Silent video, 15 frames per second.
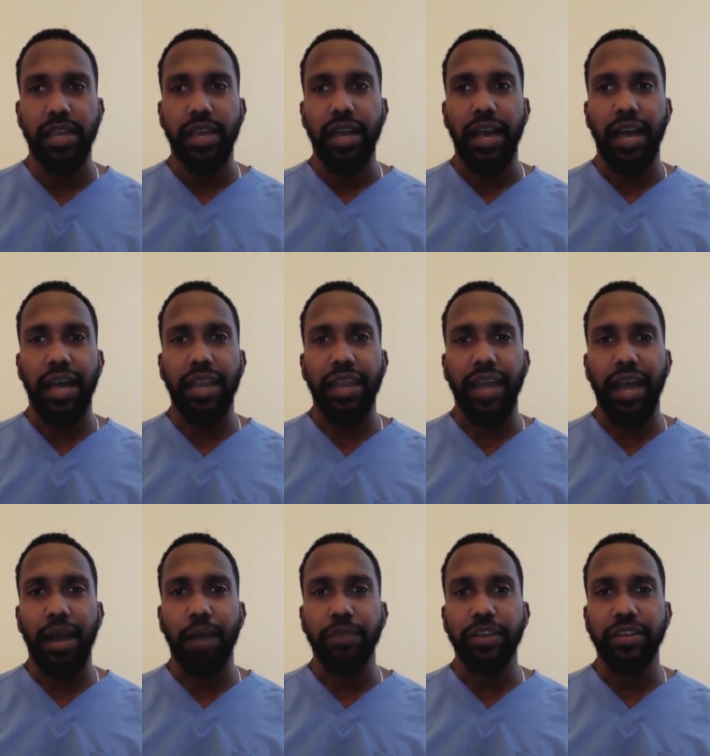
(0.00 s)
and
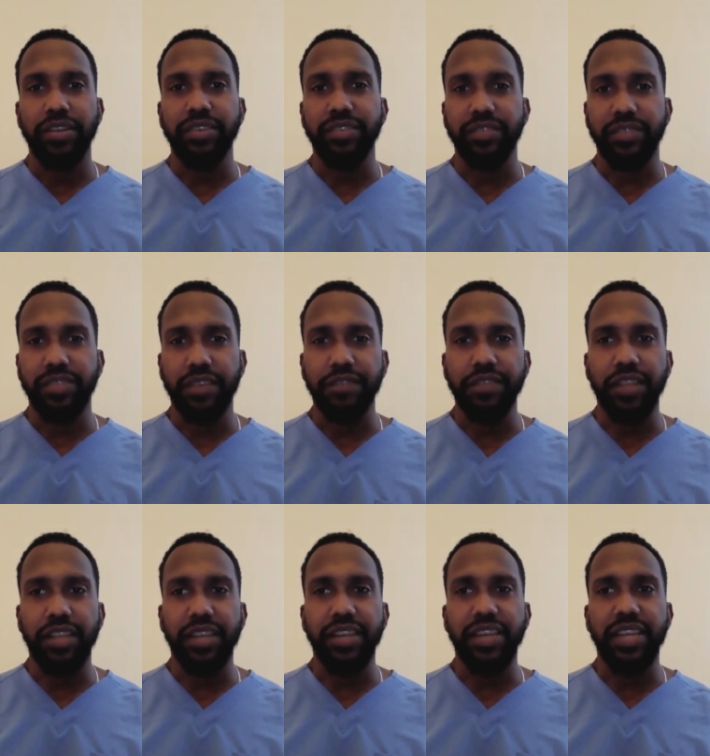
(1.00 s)
um, they're
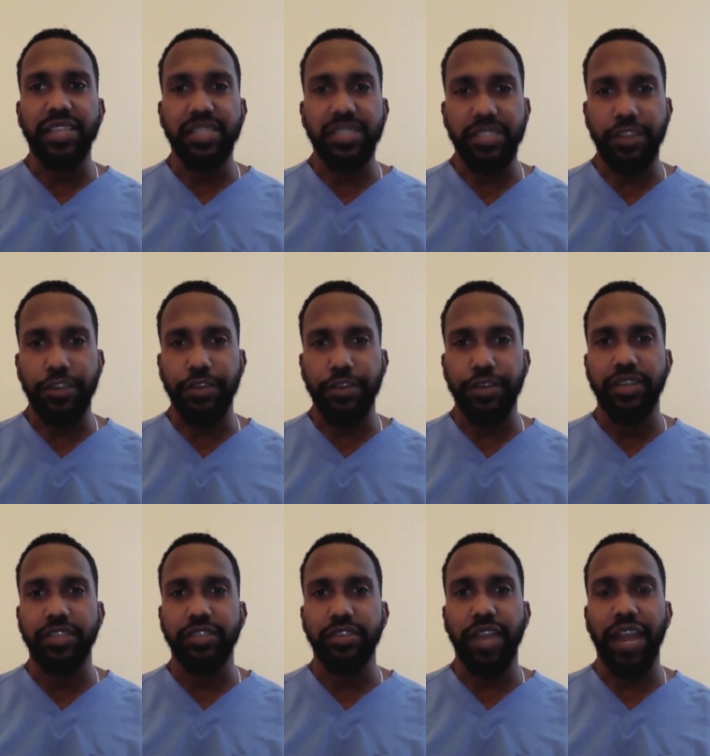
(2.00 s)
definitely necessary
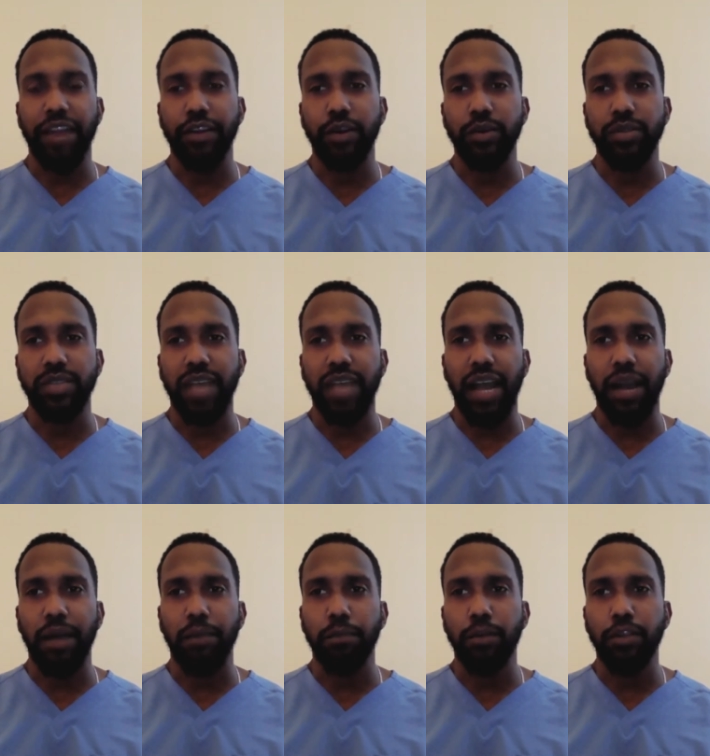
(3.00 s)
to carry out uh,
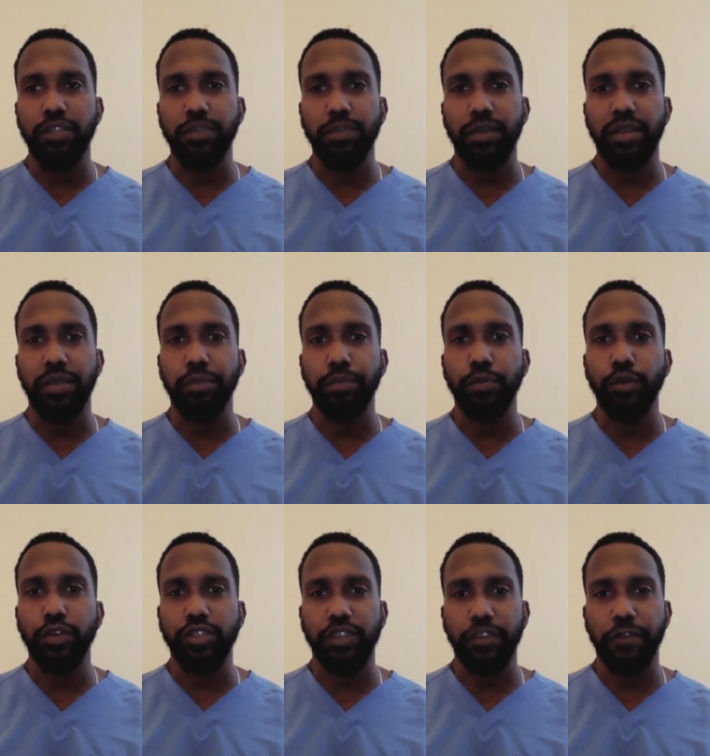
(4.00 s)
multiple
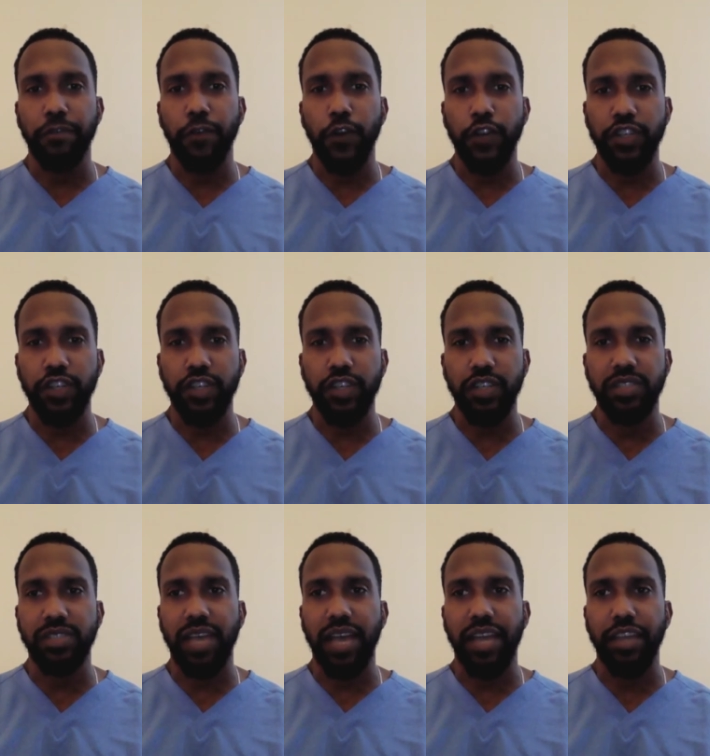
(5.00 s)
important functions
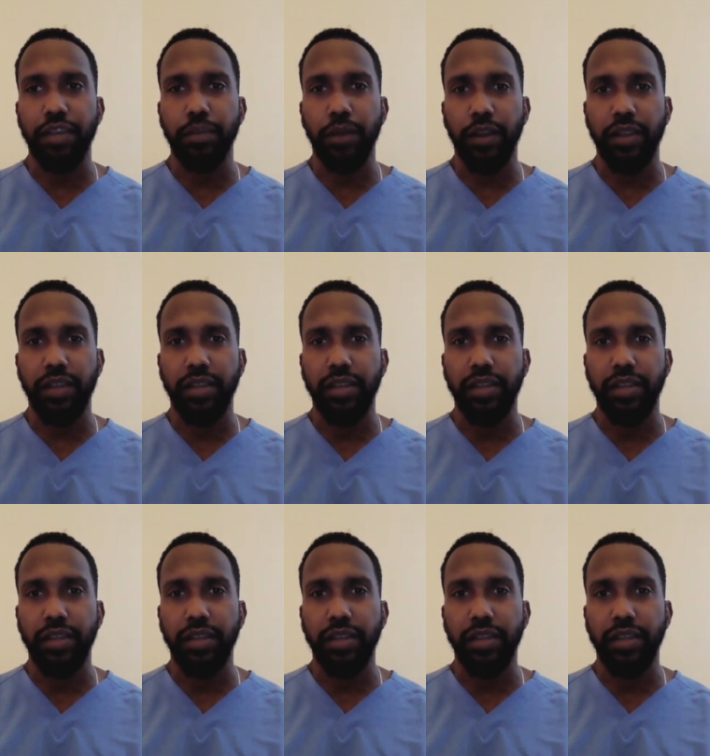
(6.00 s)
uh, in the body.